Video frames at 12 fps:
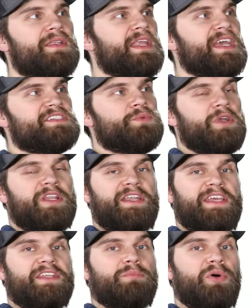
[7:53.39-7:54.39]
Next, we're gonna
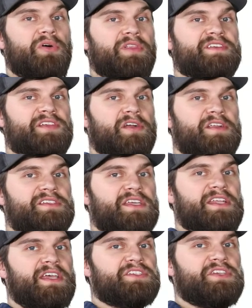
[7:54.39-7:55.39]
need to pull this harness
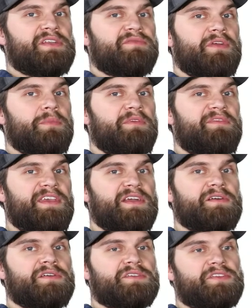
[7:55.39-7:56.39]
connection from the
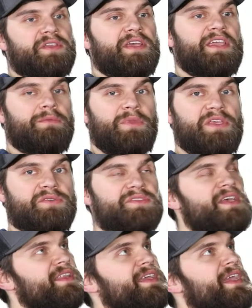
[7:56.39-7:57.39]
vehicle so that it can be used
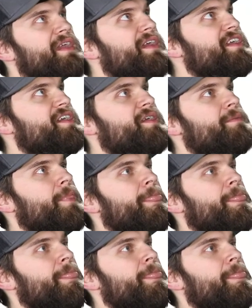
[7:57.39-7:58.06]
on the carrier.